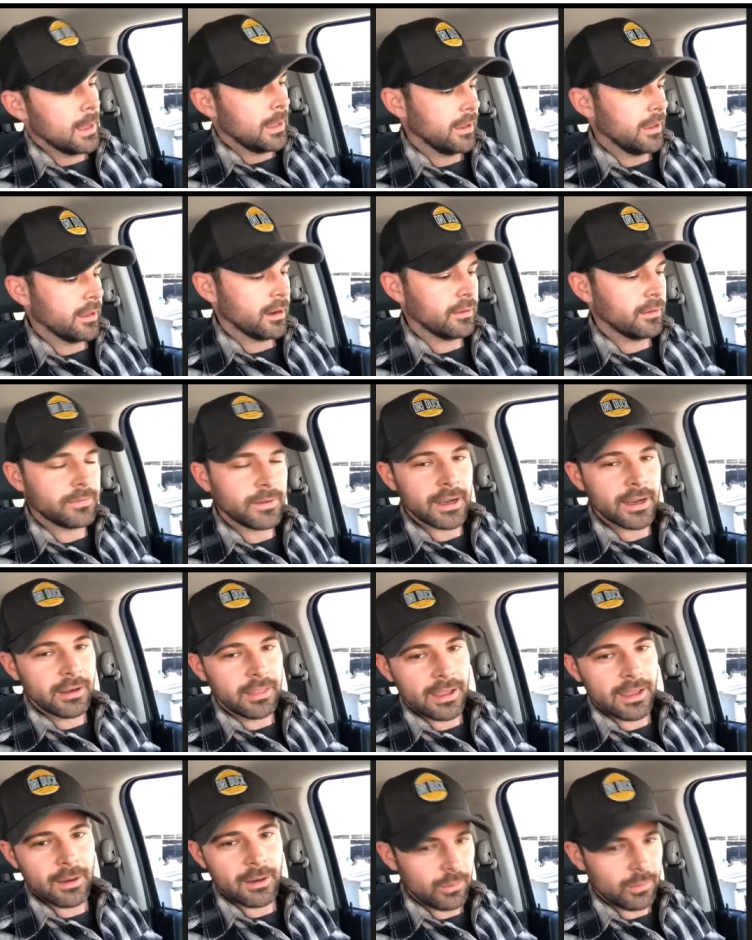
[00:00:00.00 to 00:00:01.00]
and I'll find
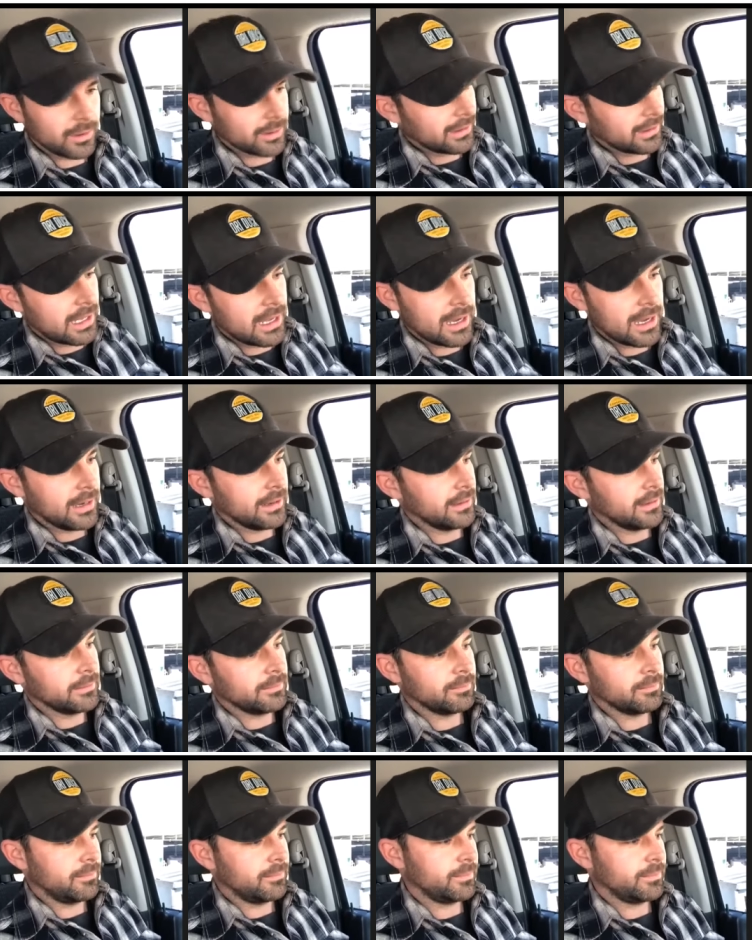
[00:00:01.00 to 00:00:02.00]
that one line, and
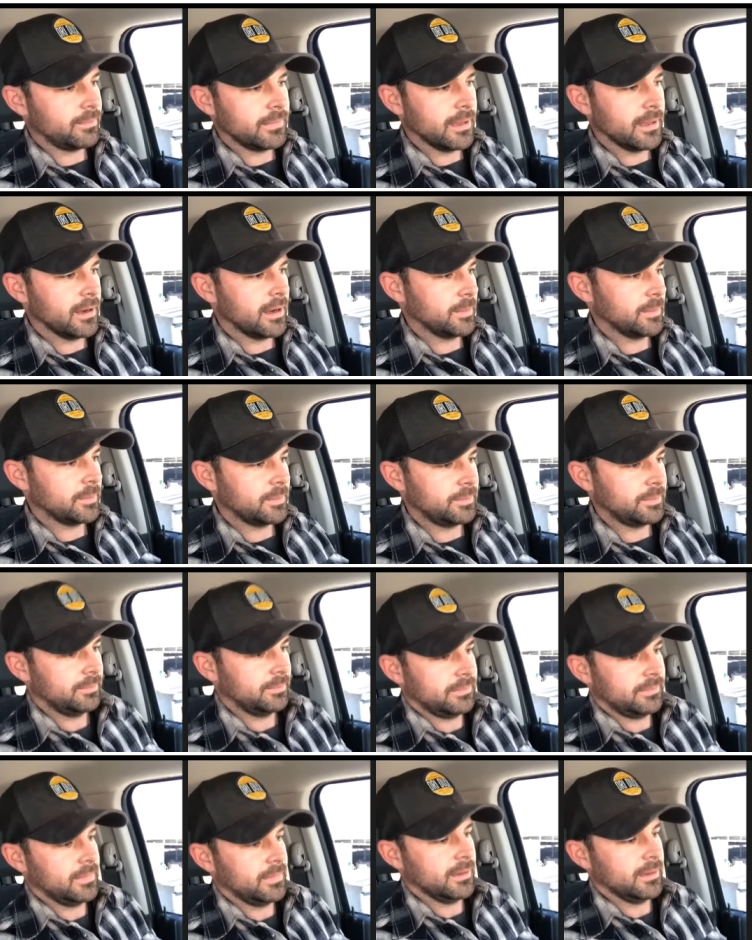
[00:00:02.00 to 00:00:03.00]
and I'm
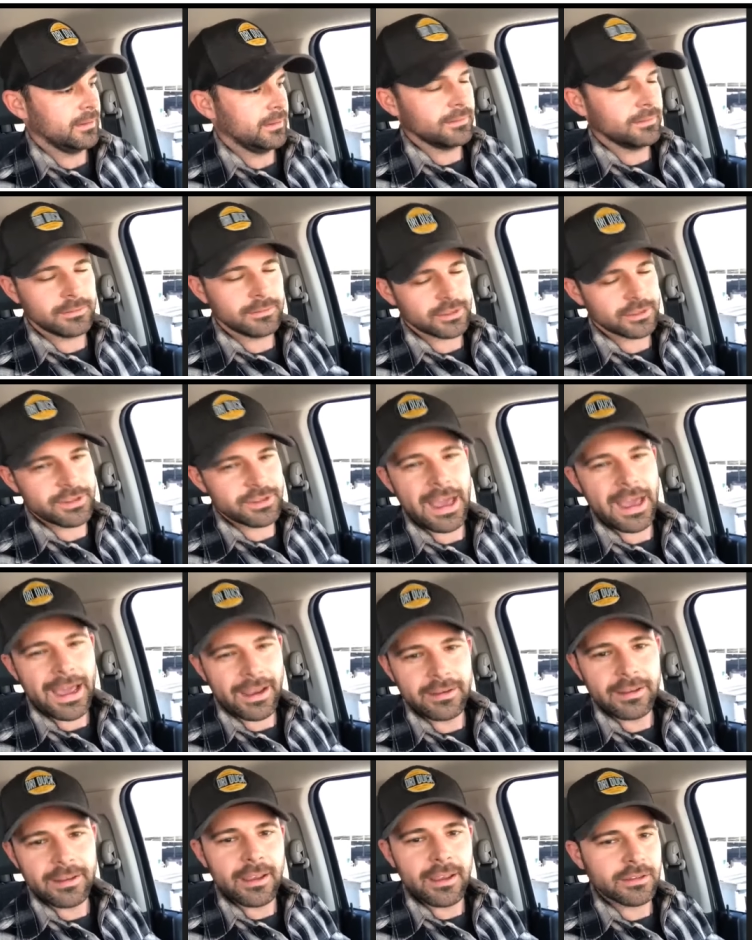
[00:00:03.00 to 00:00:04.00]
just that
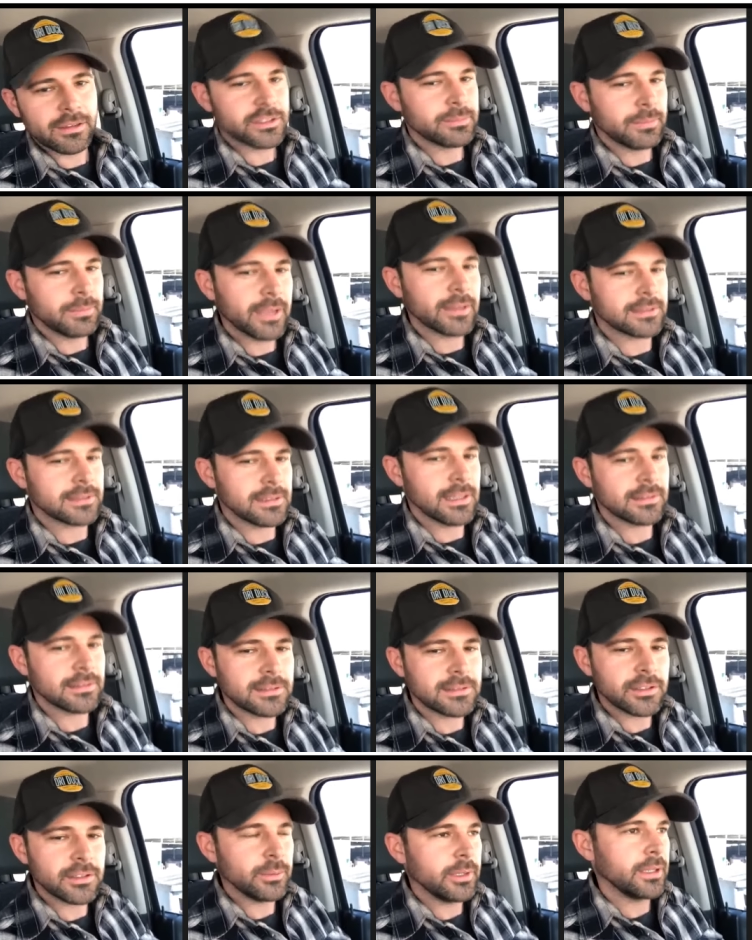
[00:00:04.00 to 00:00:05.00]
day it just makes sense
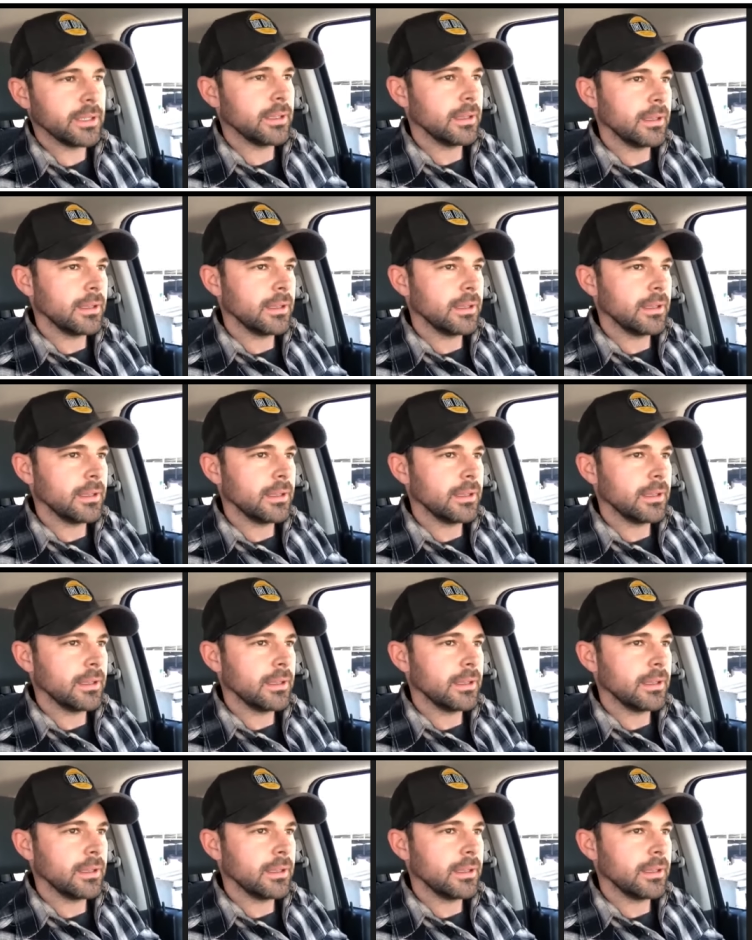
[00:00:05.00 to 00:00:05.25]
to me,